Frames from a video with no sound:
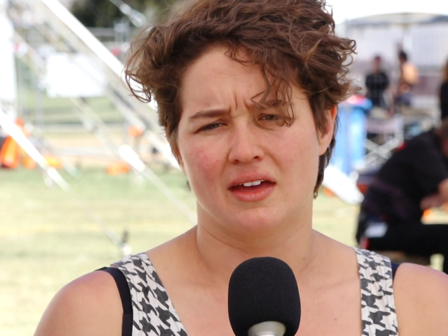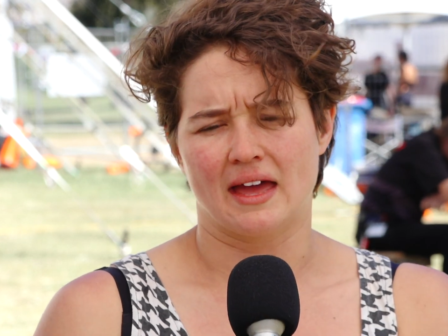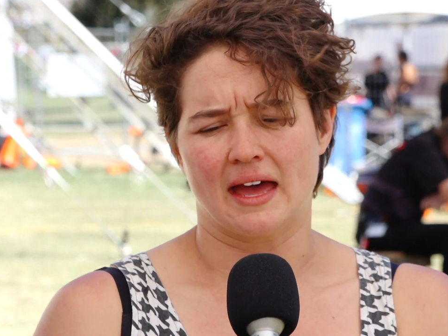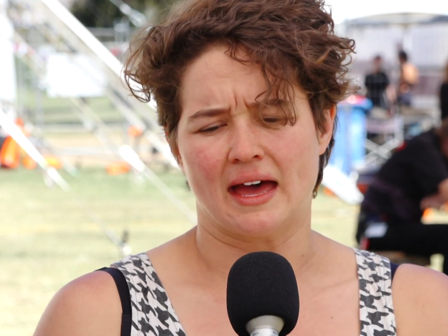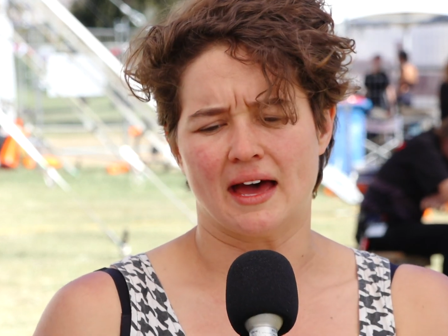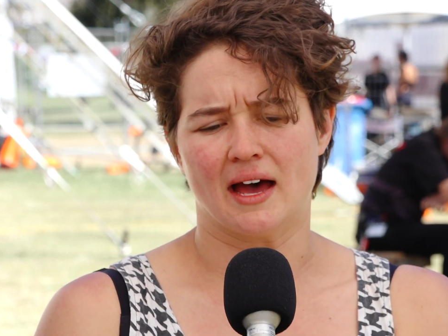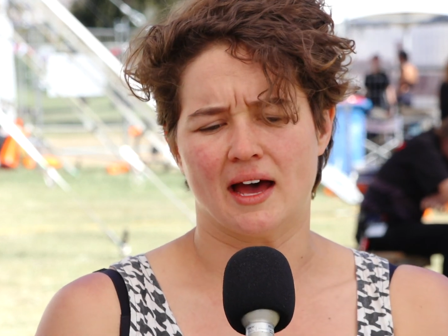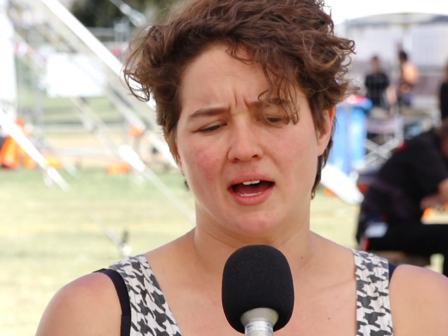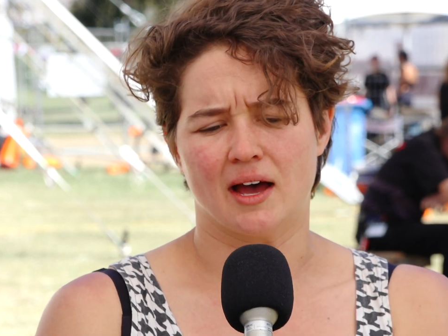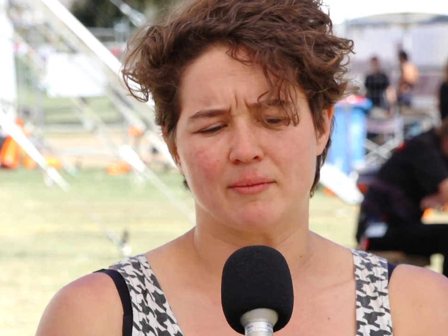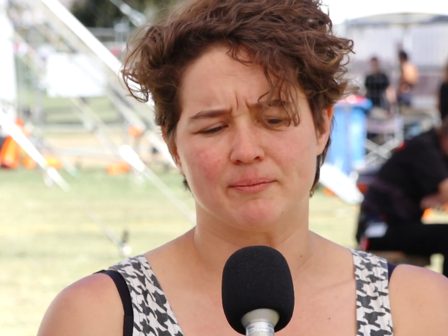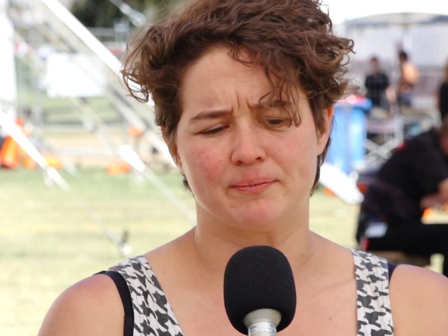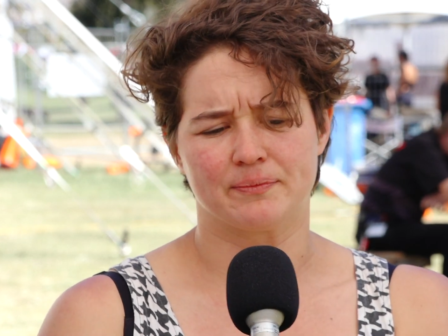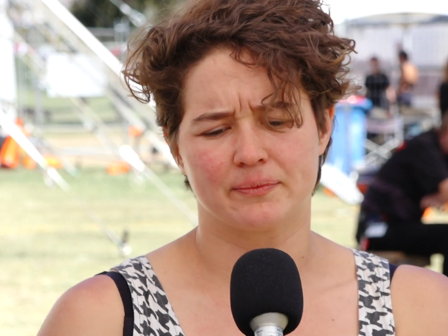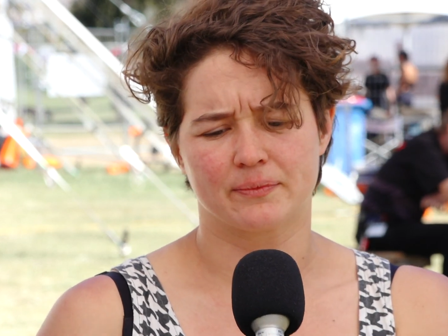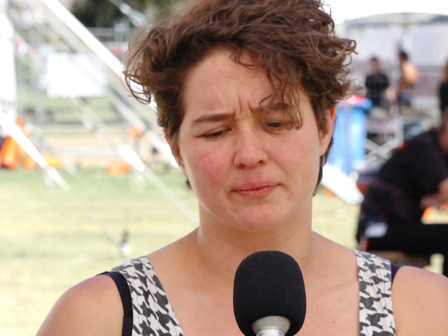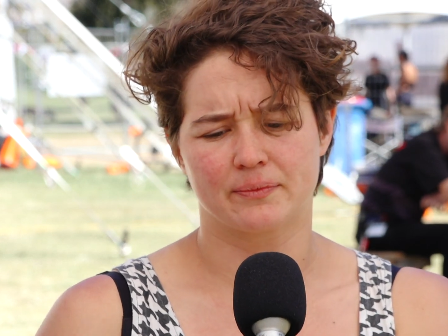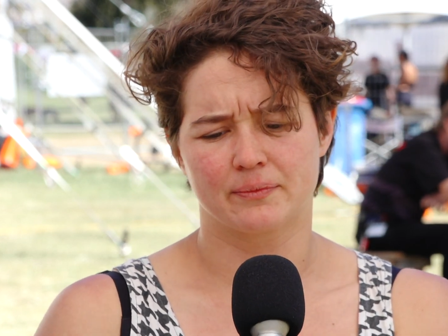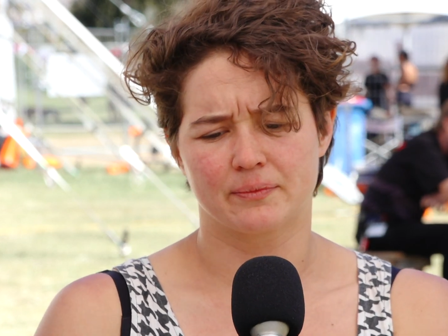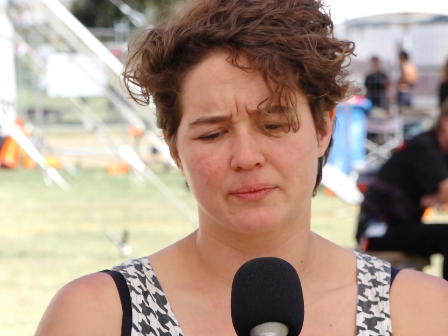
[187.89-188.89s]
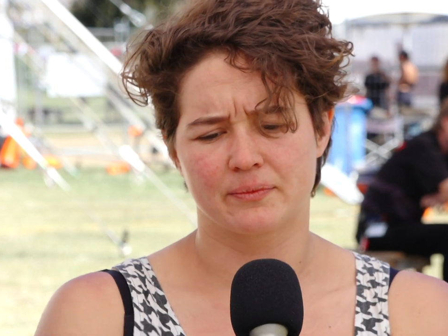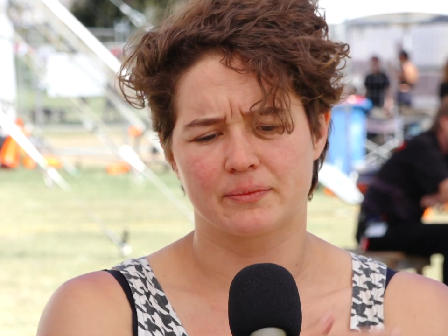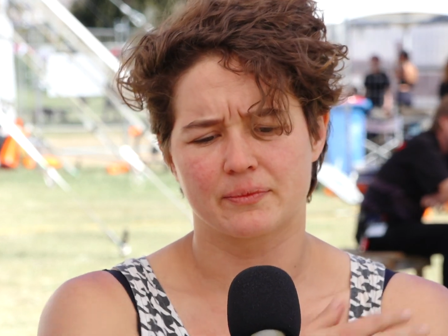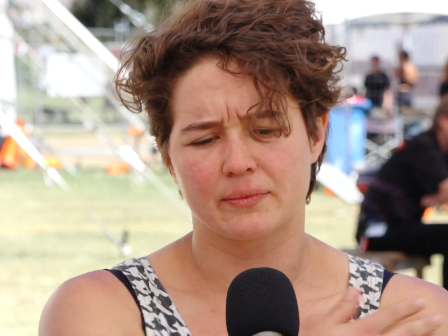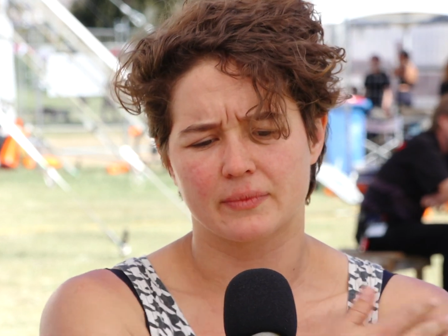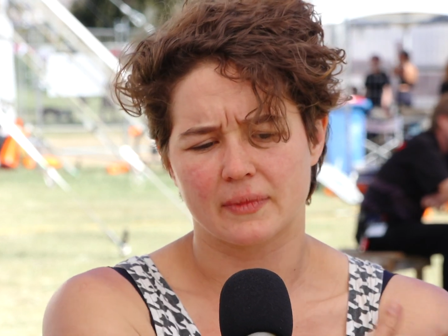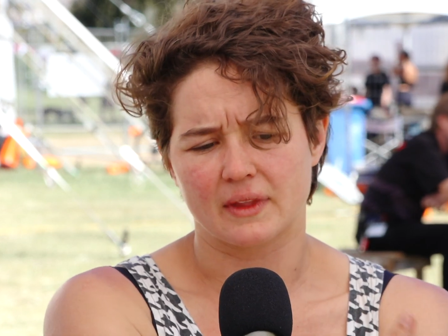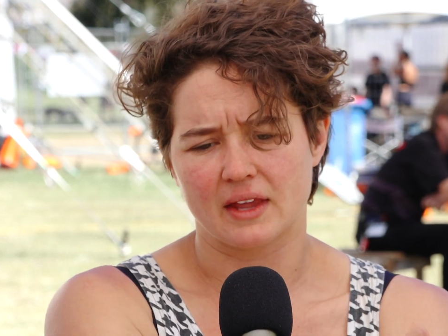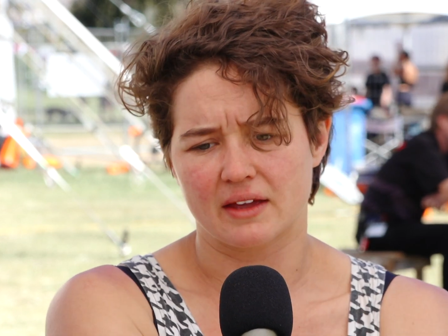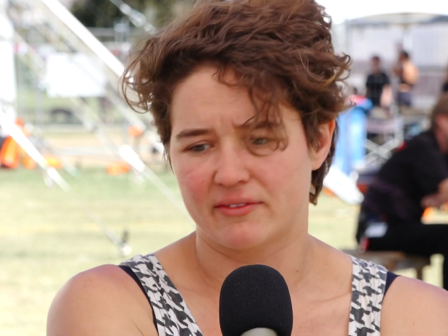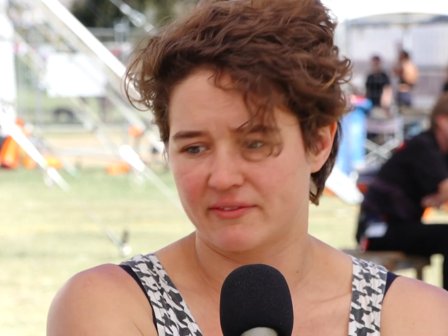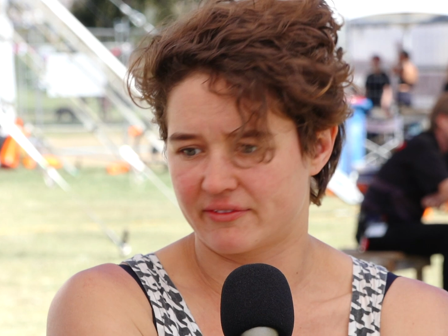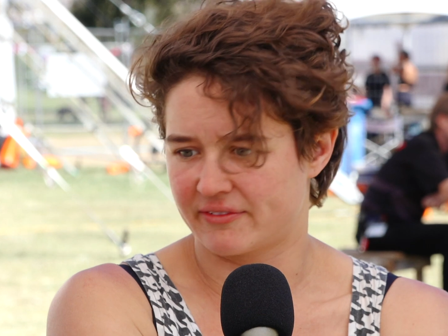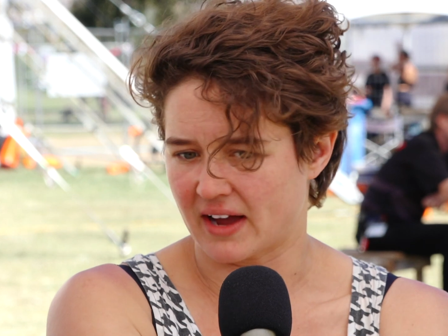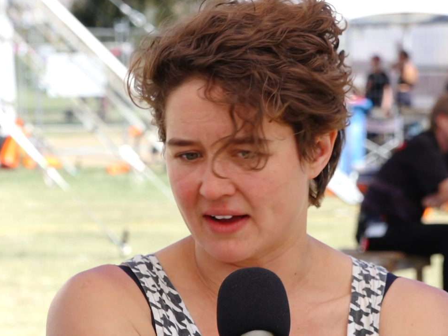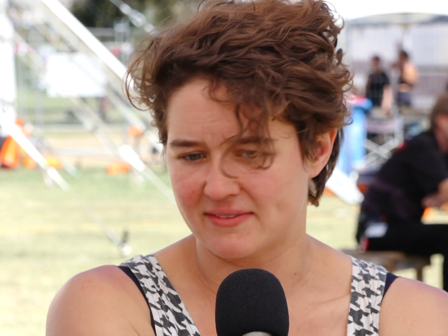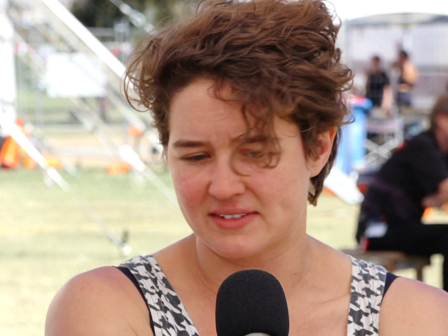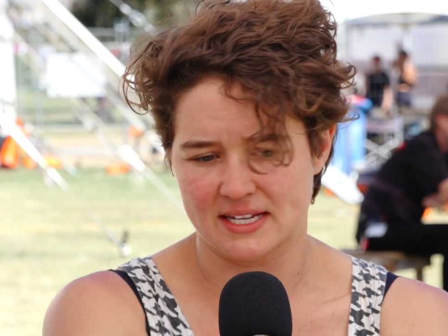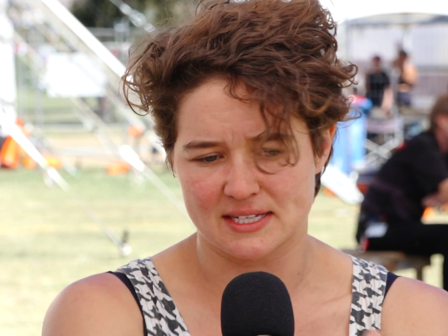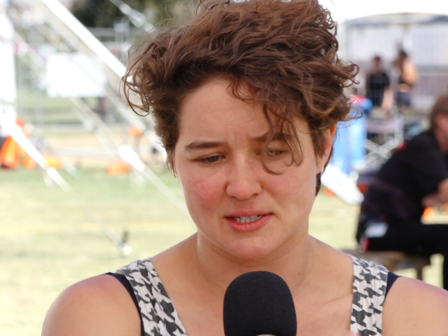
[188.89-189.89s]
5
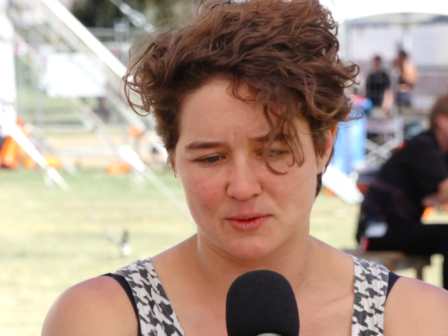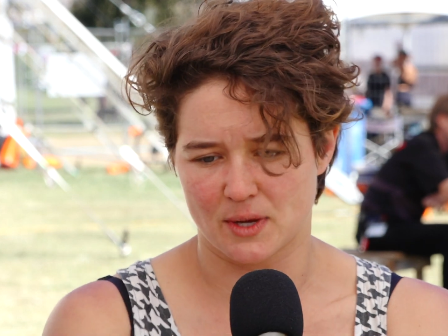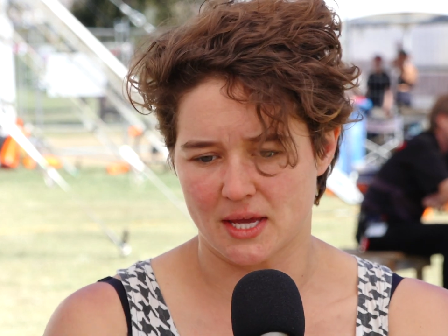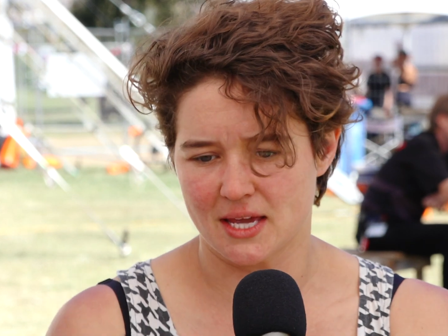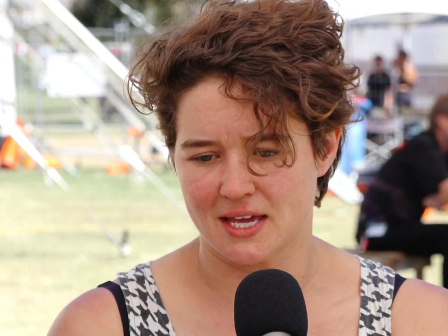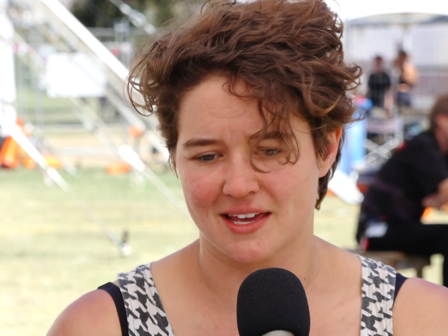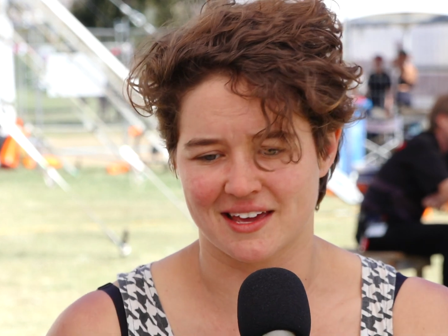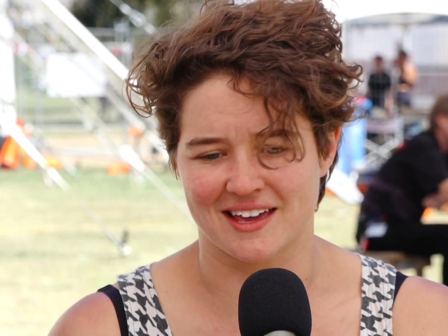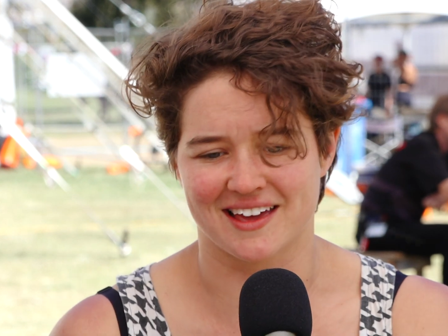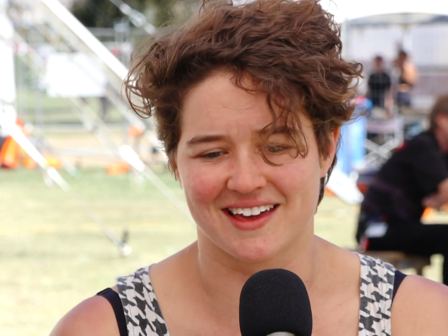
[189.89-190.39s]
days a week